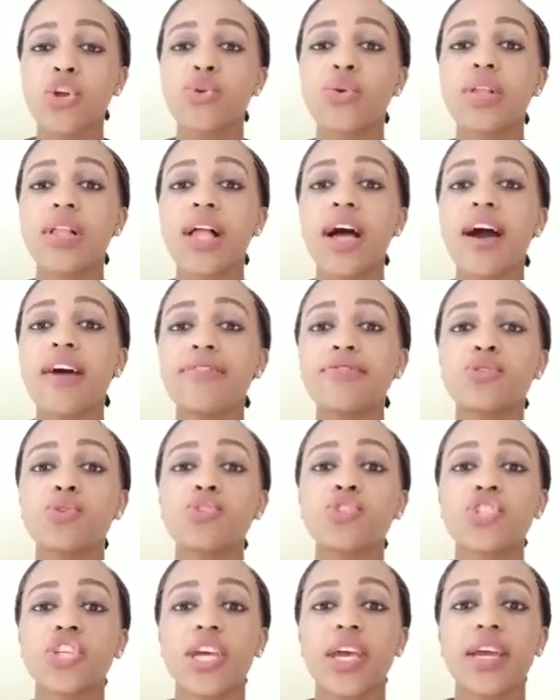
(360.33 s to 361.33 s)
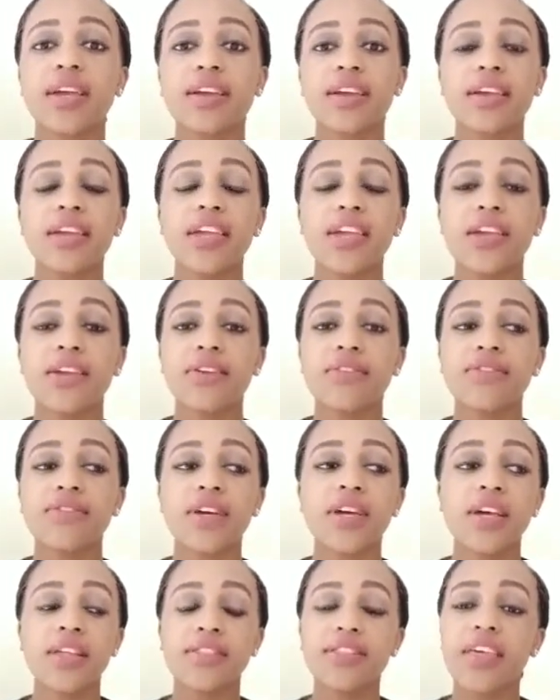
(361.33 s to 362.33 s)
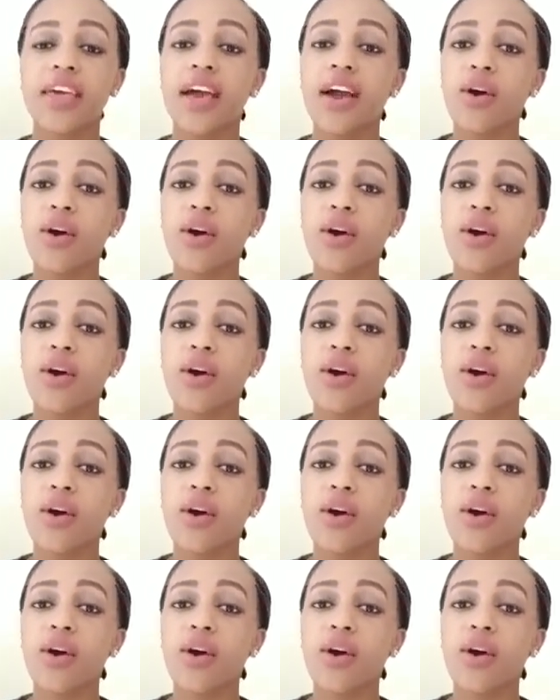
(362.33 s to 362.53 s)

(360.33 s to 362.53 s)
you will have to check if the